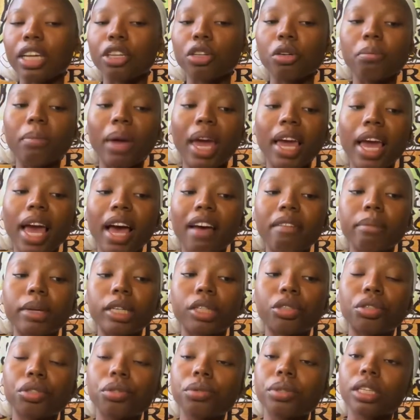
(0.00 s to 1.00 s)
may have been
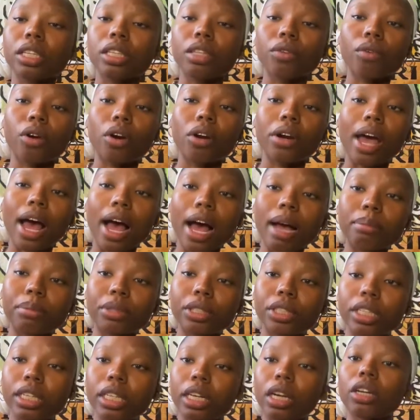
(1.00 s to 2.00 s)
choosing the wrong
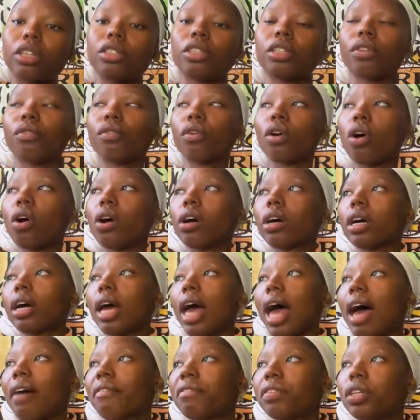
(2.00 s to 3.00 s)
option or the wrong
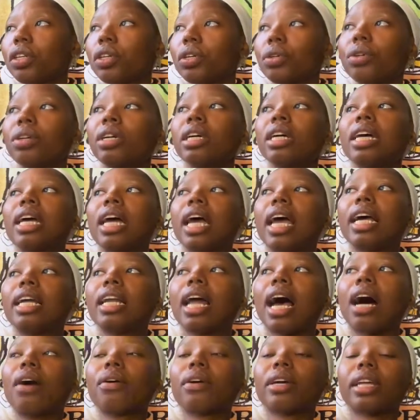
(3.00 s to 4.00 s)
avenue, and
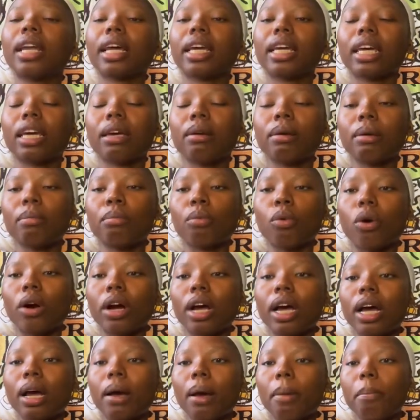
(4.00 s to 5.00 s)
how can I get in
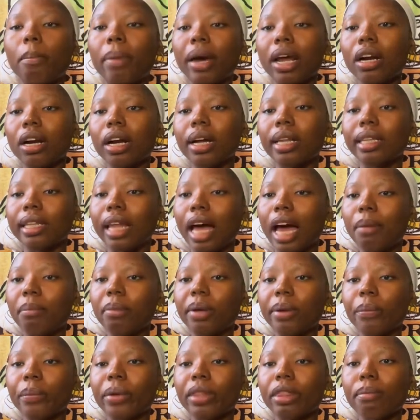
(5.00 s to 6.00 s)
more better
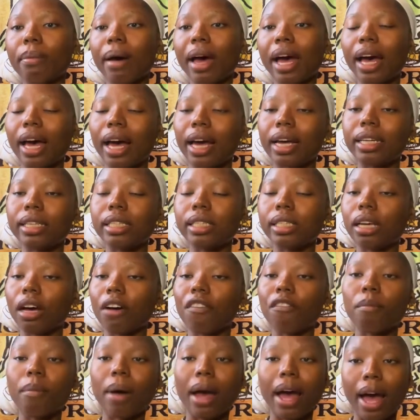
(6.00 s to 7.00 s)
alignment with my highest
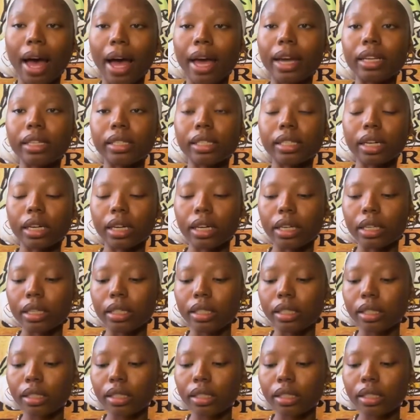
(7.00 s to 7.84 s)
self, my highest goods.